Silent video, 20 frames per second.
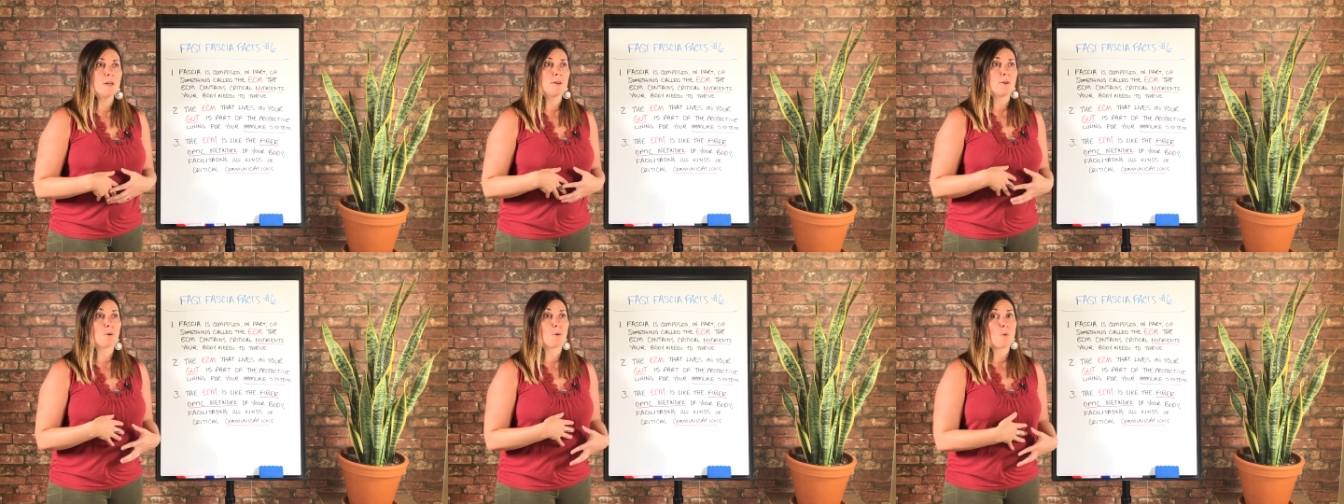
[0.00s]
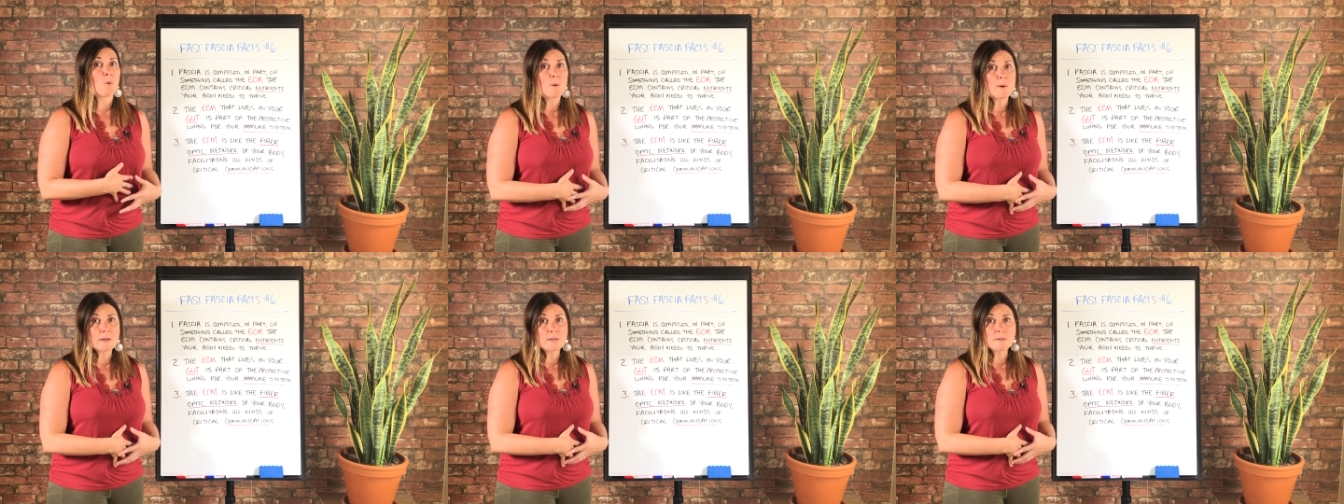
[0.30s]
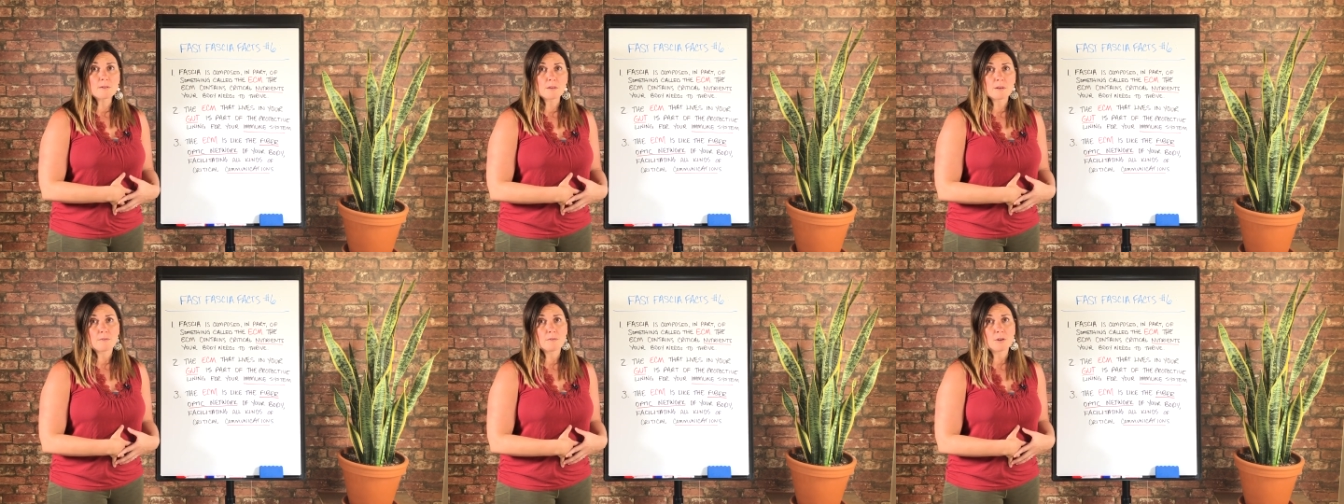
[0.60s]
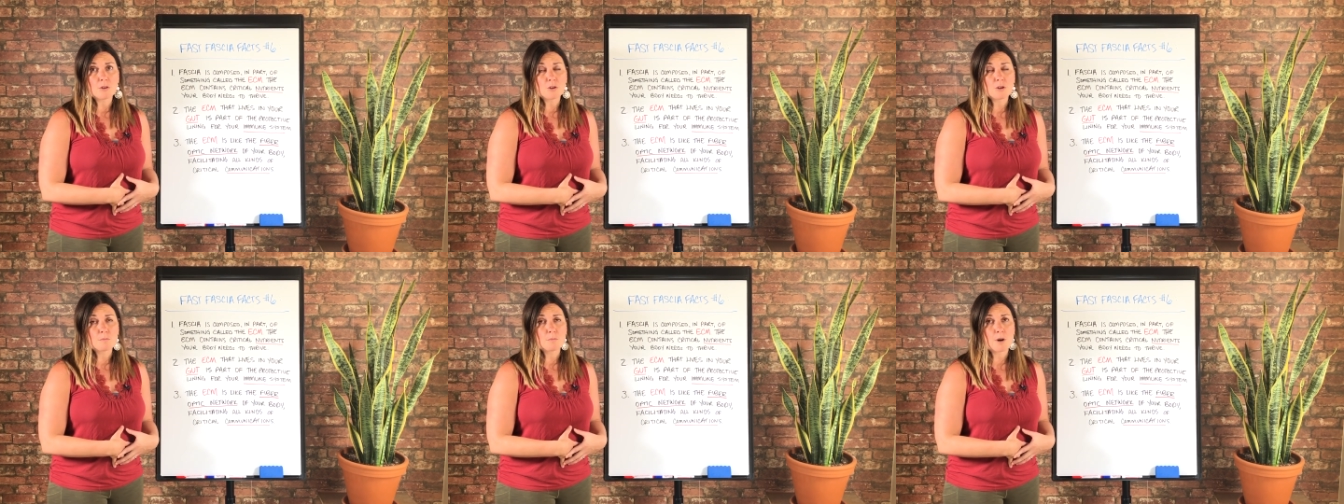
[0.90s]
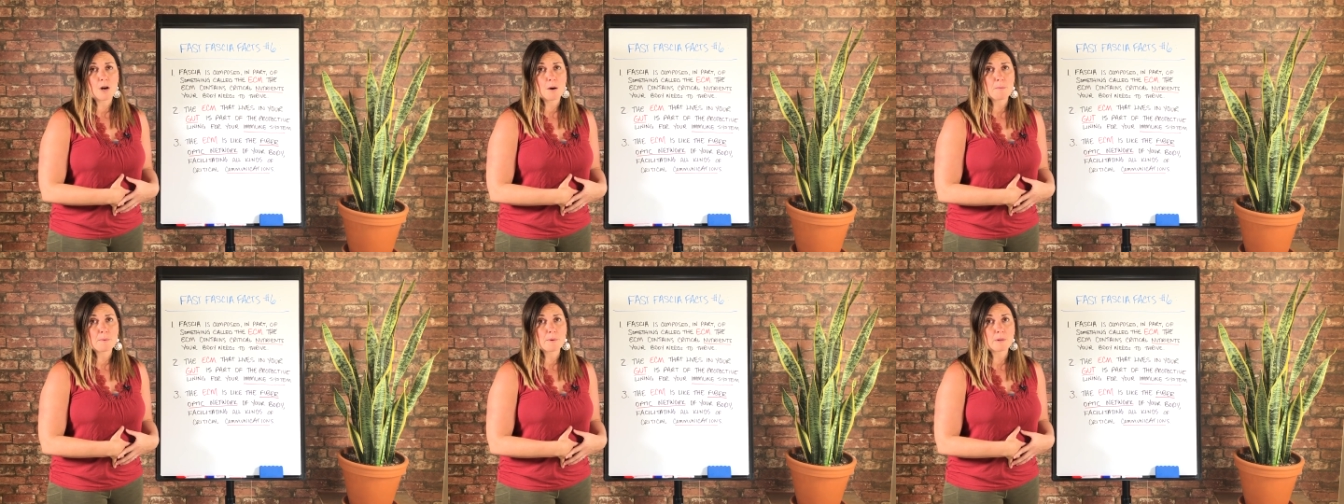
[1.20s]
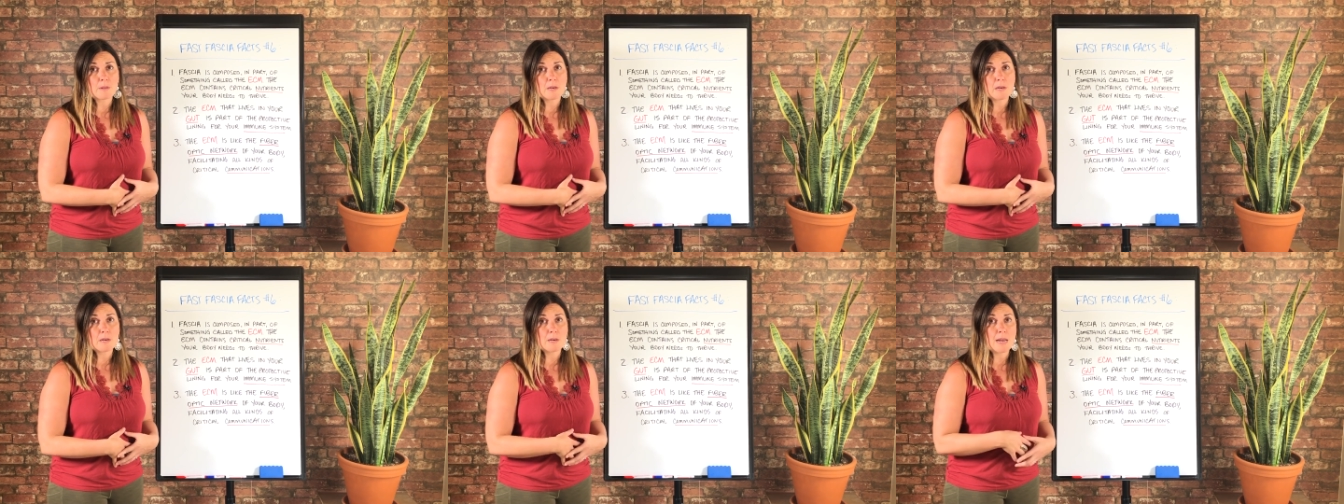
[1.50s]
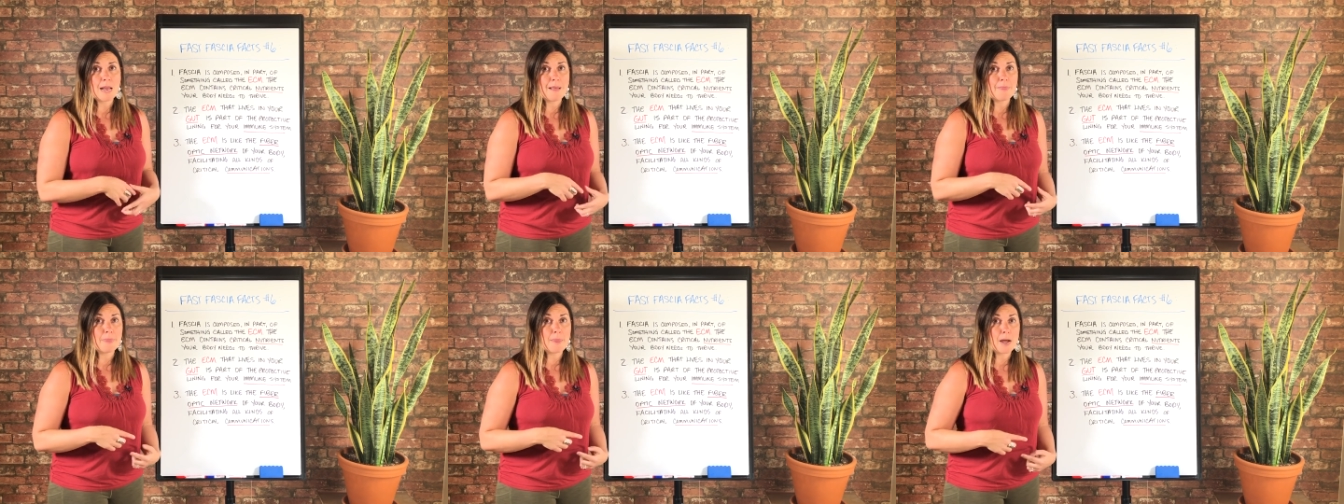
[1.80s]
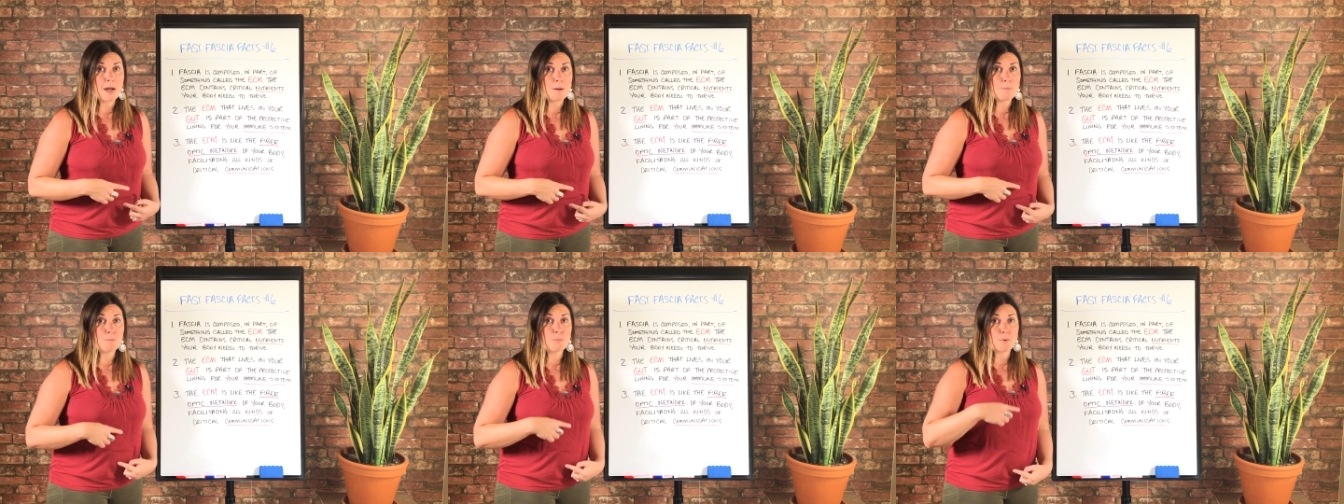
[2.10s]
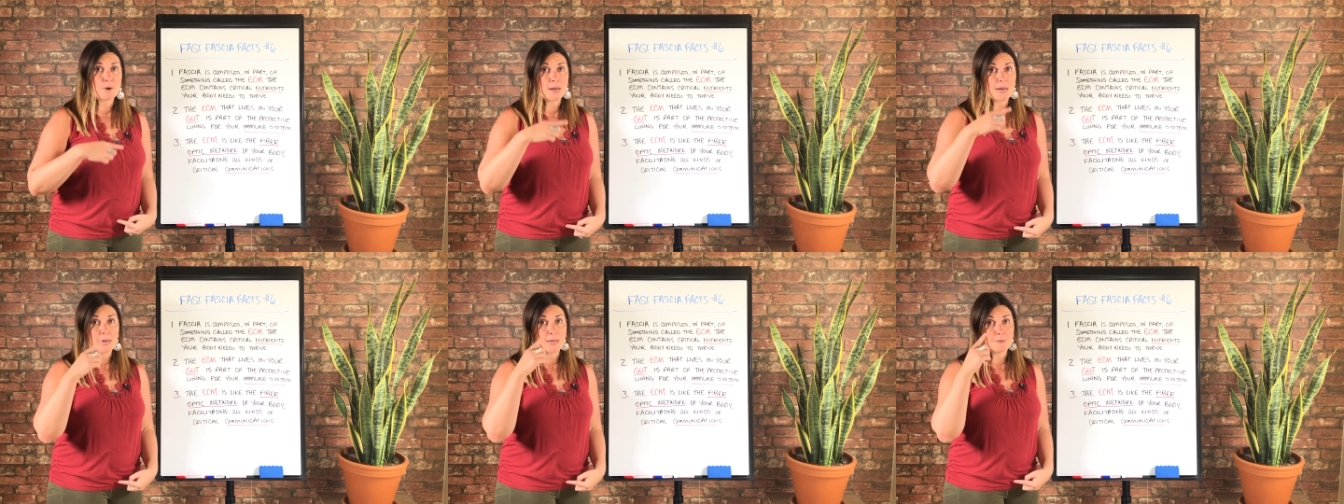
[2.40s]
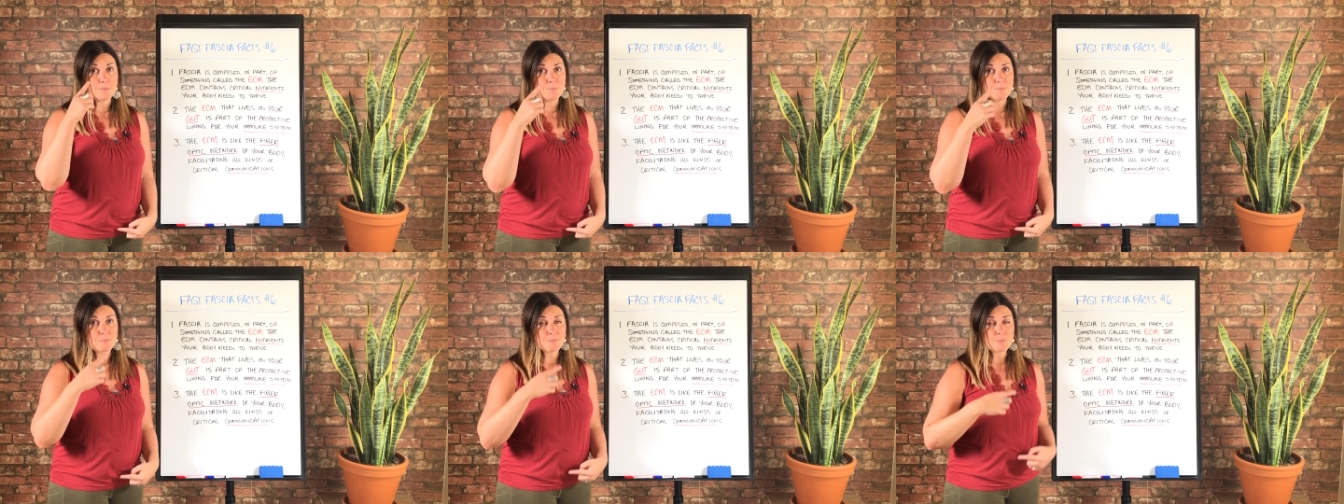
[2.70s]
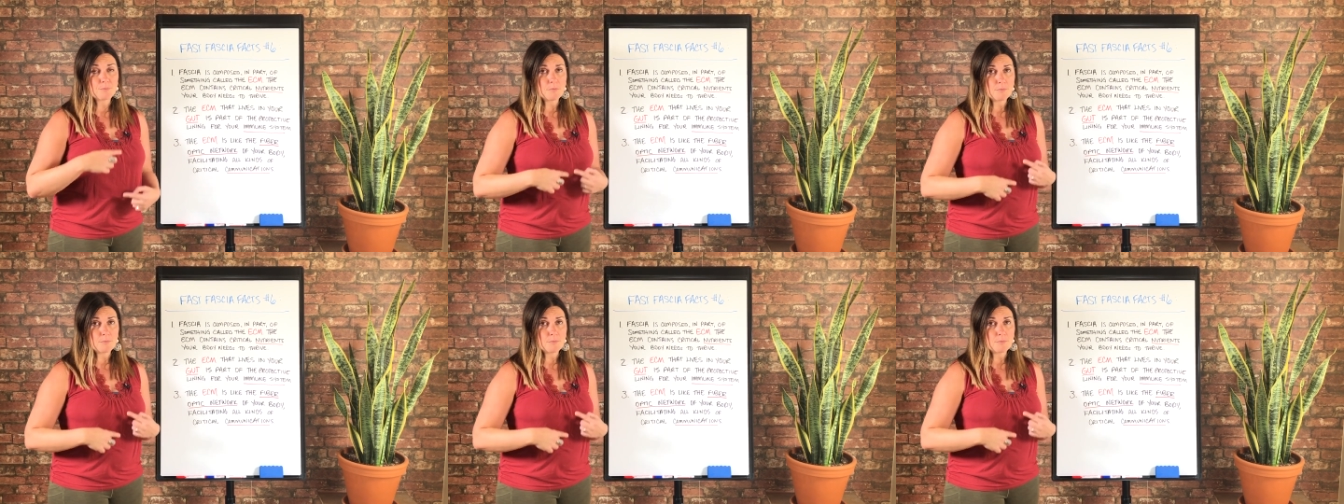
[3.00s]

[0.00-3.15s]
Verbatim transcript: your organs to function properly and that brain